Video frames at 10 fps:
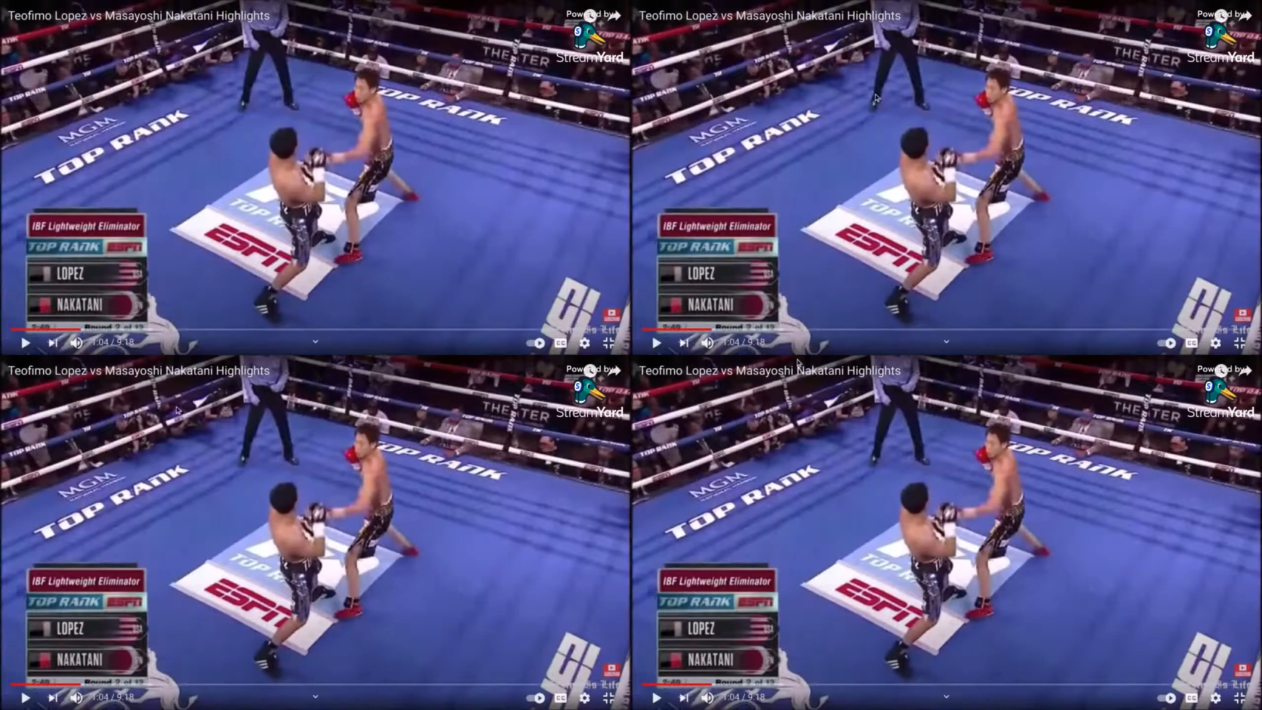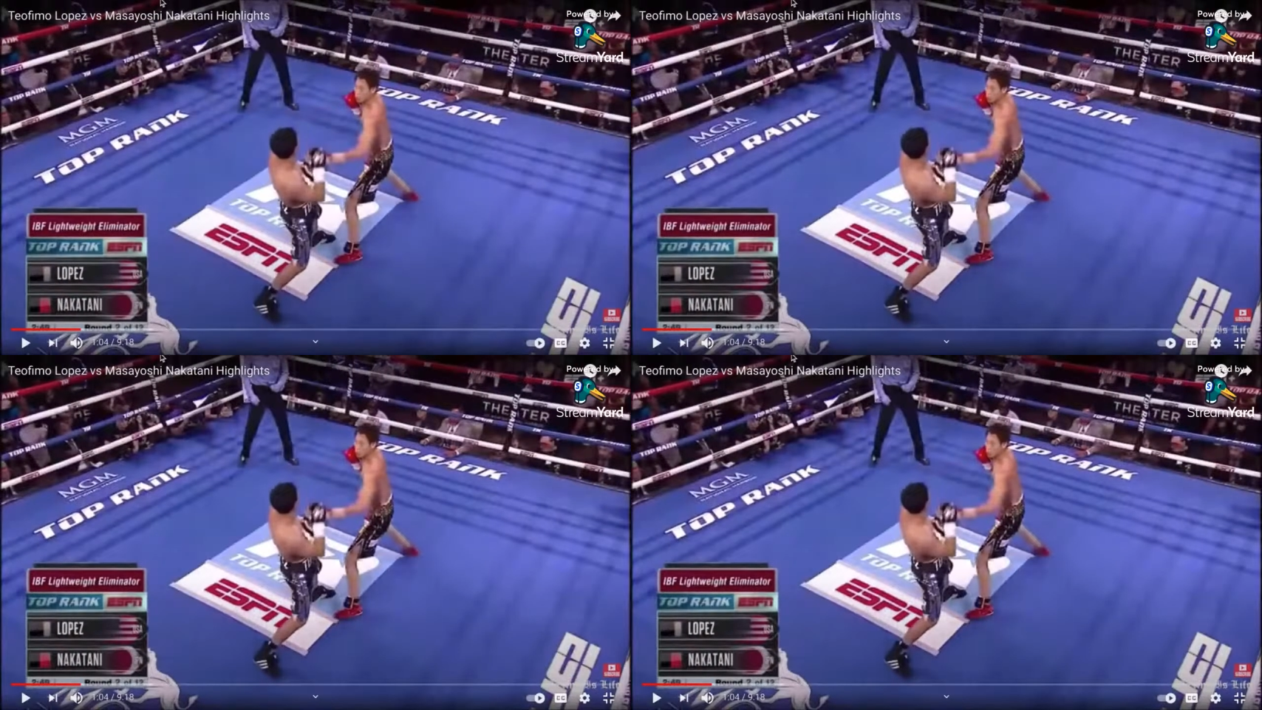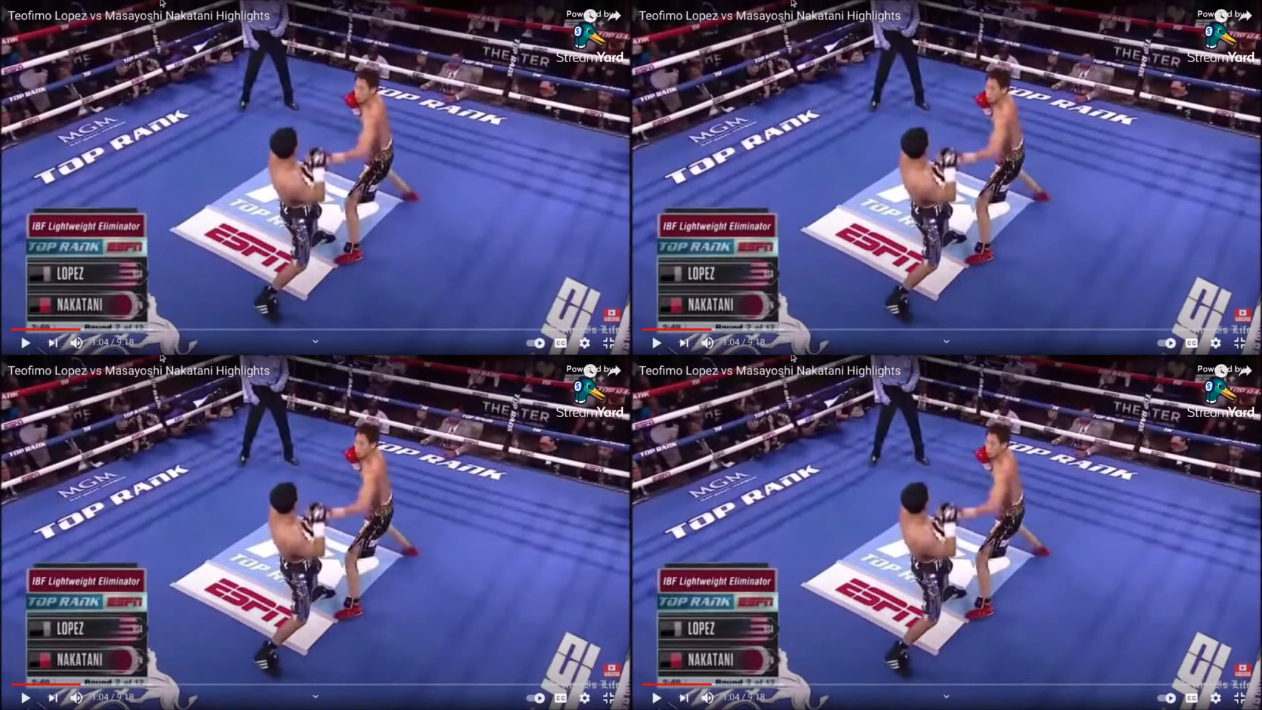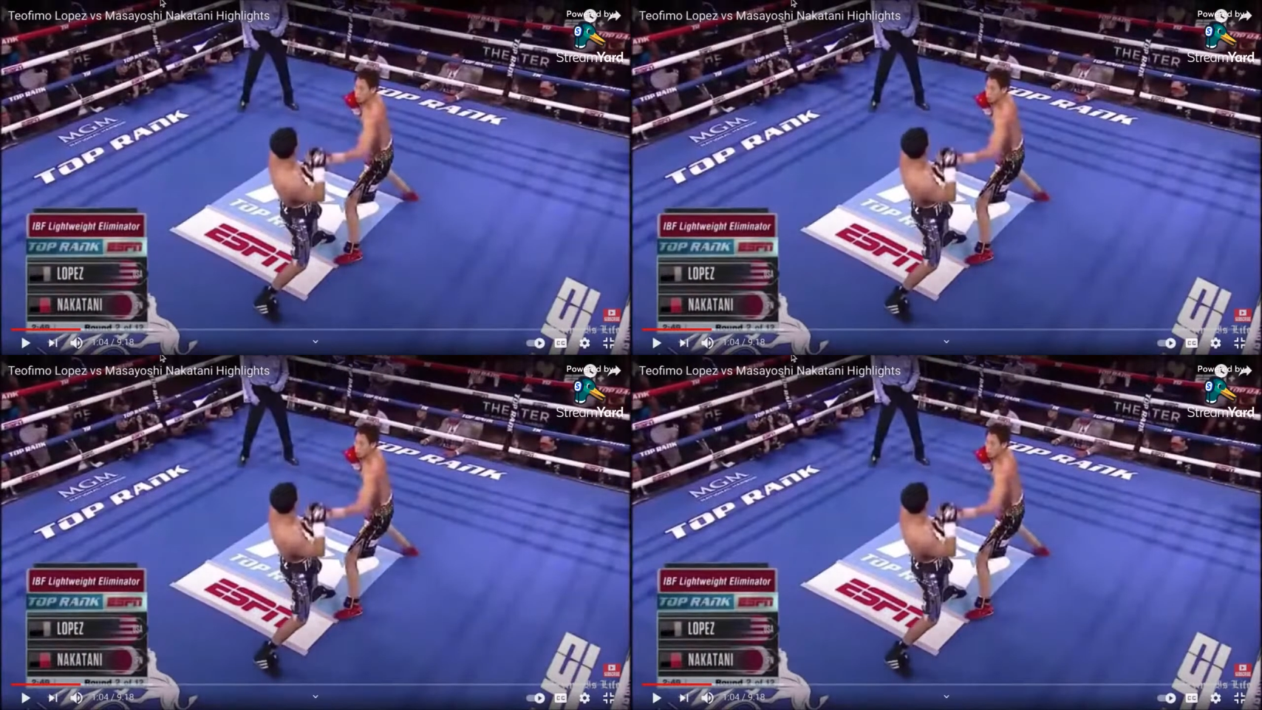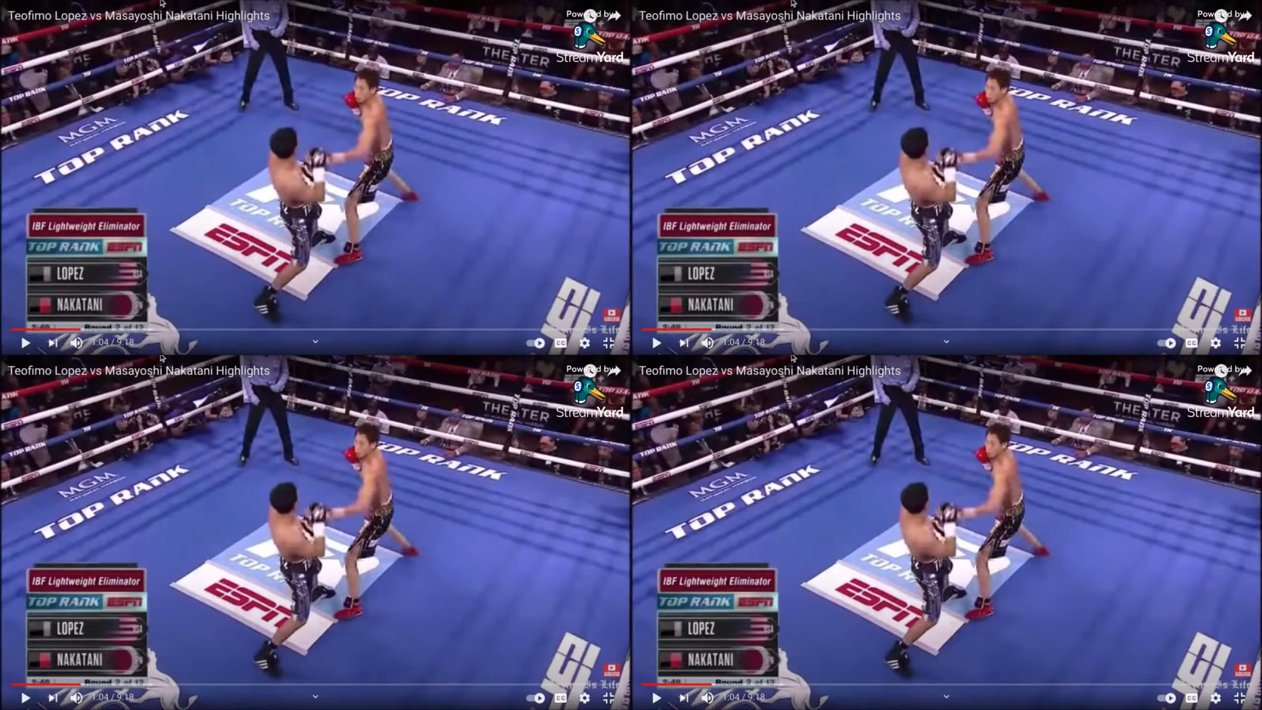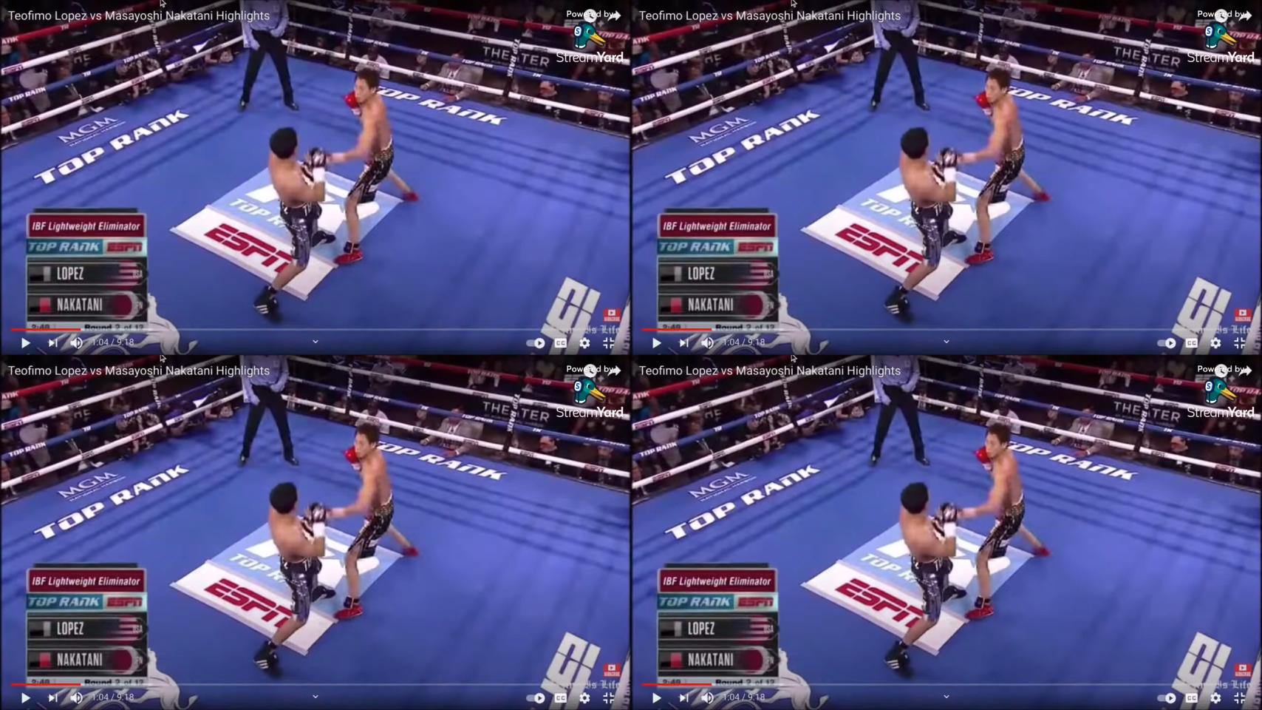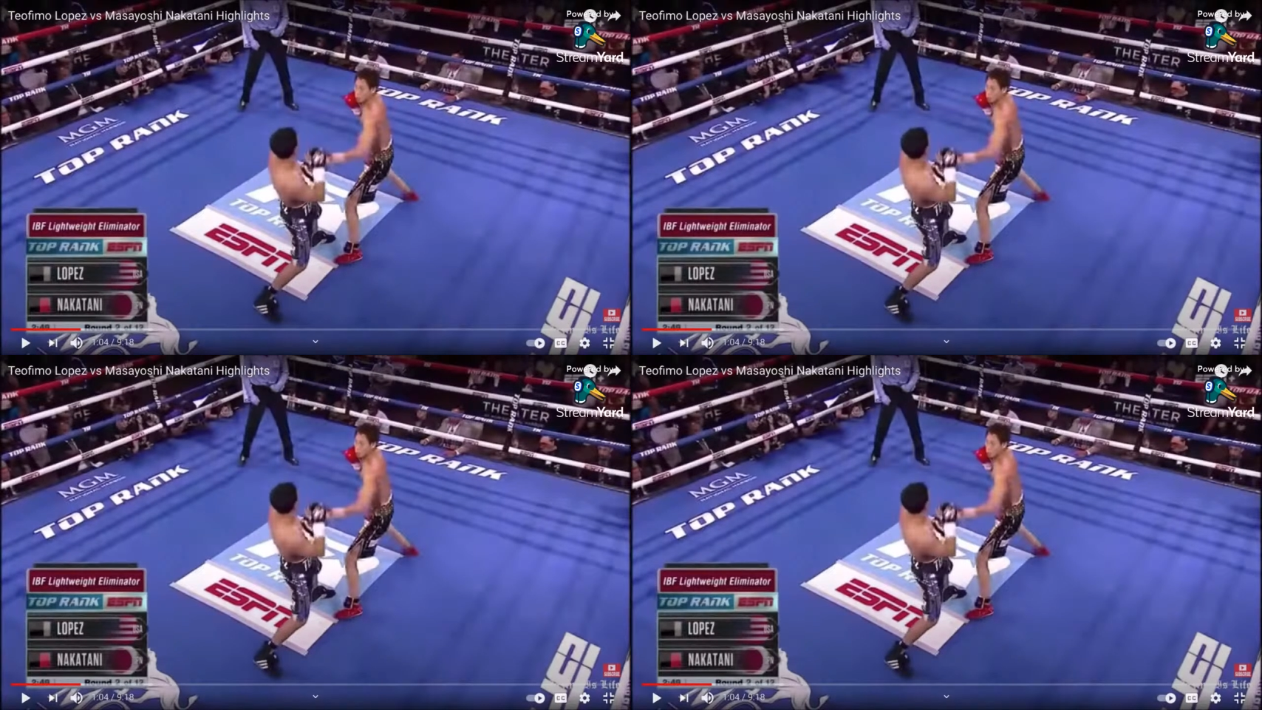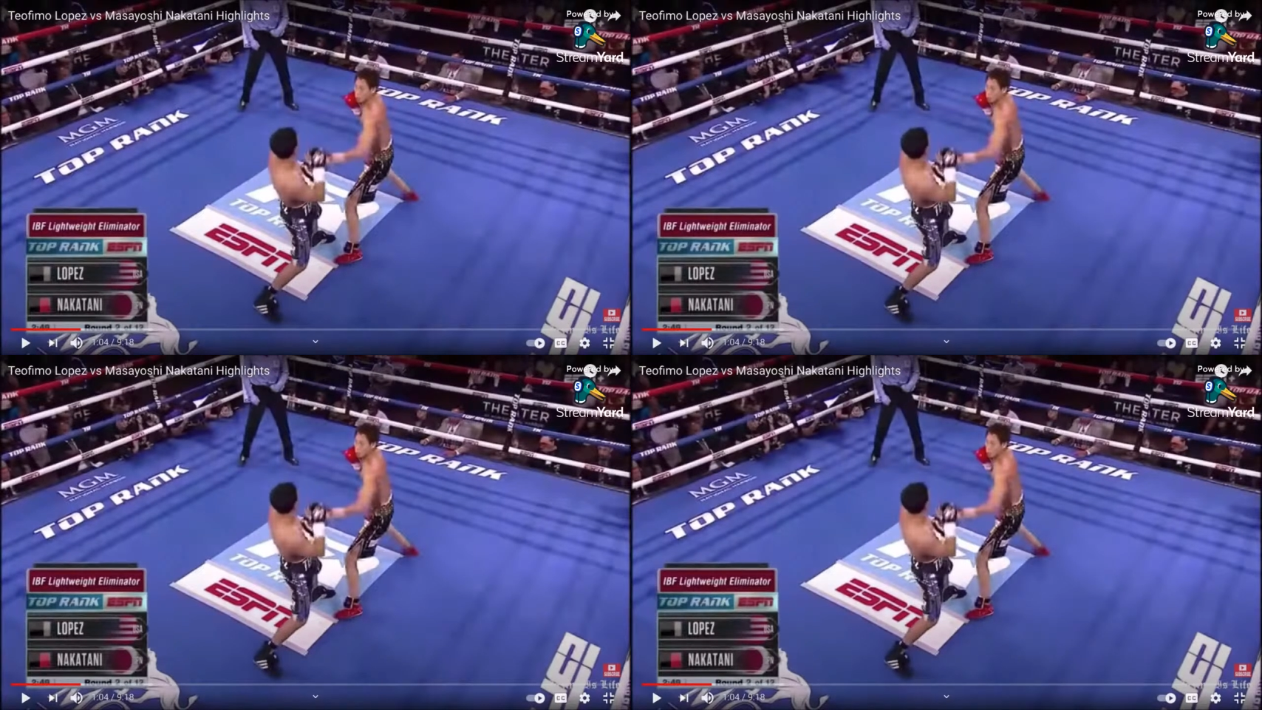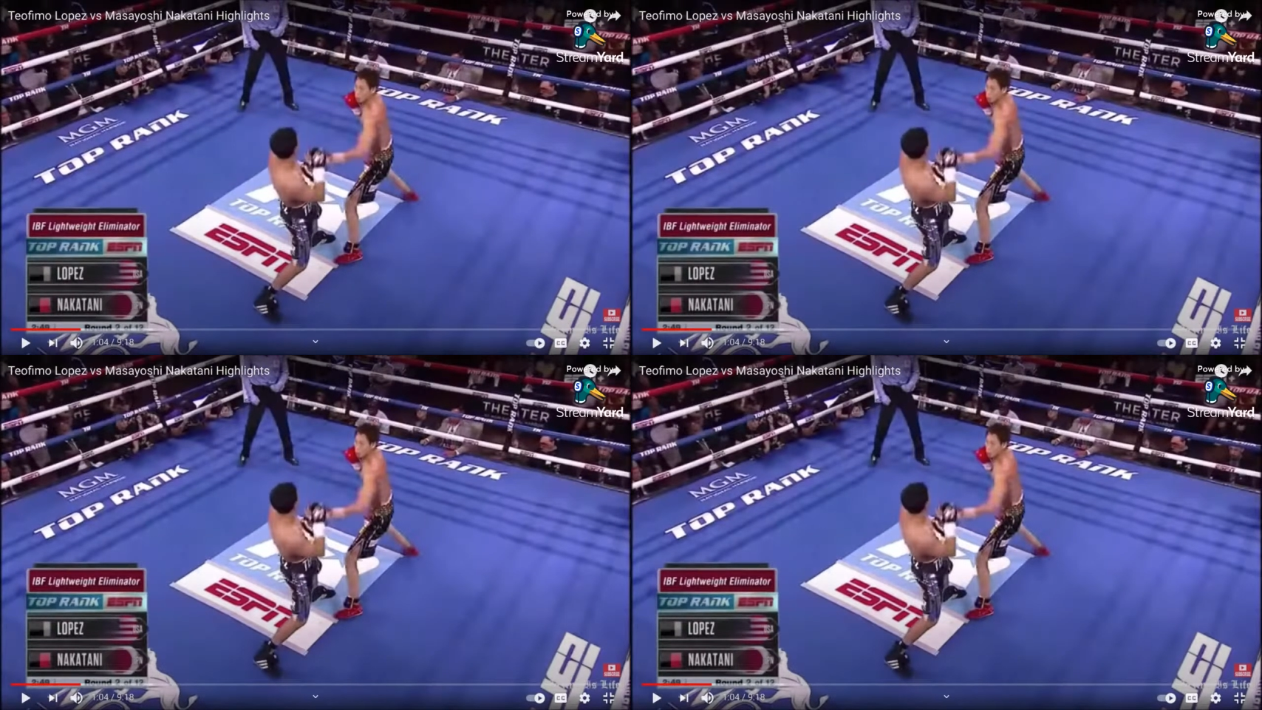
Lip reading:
[unreadable: no face in view]